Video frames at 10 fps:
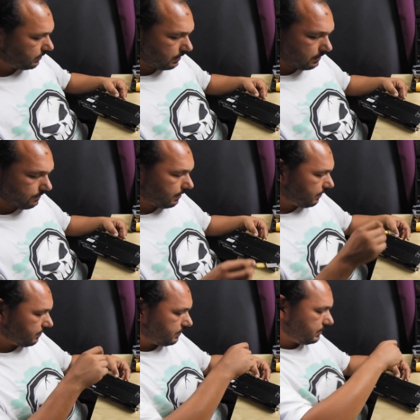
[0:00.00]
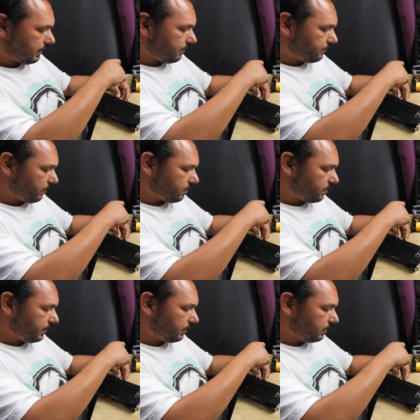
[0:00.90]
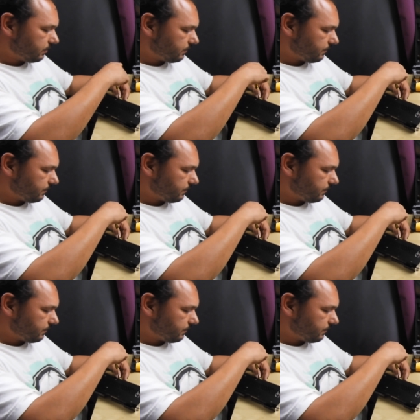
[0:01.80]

it anyway. Start from the middle.